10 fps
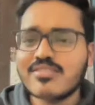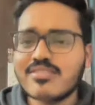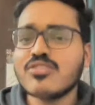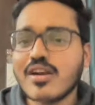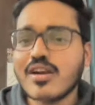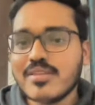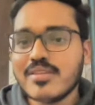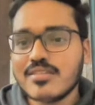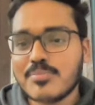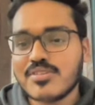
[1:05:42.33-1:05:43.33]
this is not a
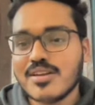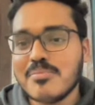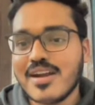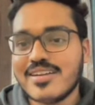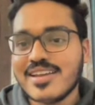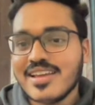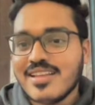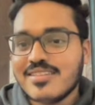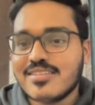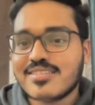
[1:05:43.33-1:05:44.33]
misconception, but
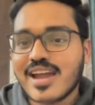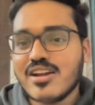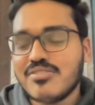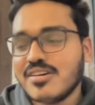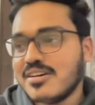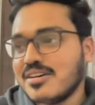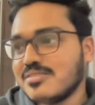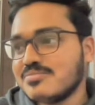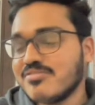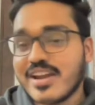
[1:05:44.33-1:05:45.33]
this is kind of
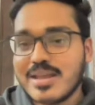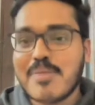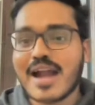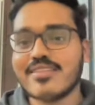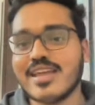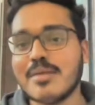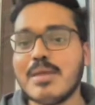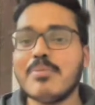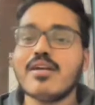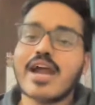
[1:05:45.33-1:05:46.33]
a very bad
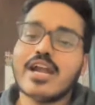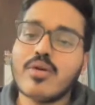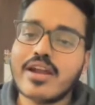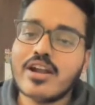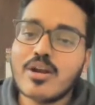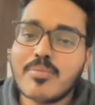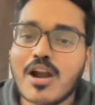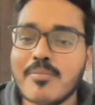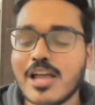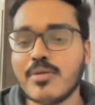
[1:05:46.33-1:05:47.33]
thing. People try to get into
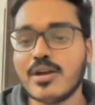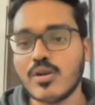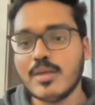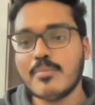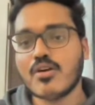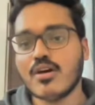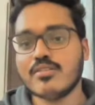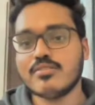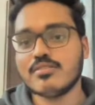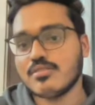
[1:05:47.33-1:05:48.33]
product management only
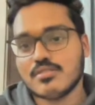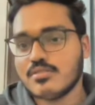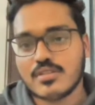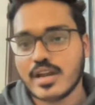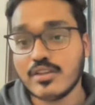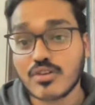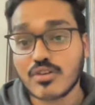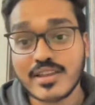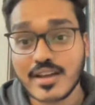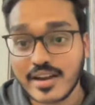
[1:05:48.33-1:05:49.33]
because it is
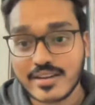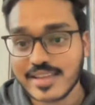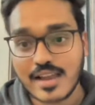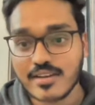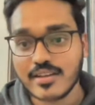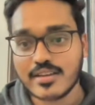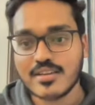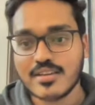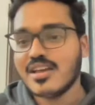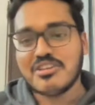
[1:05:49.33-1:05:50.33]
offering a great
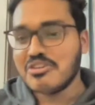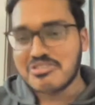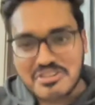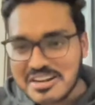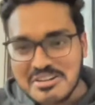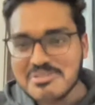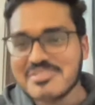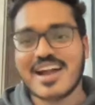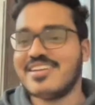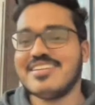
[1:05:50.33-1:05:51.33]
salary. You shouldn't
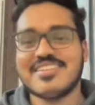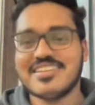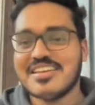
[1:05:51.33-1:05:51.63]
do that.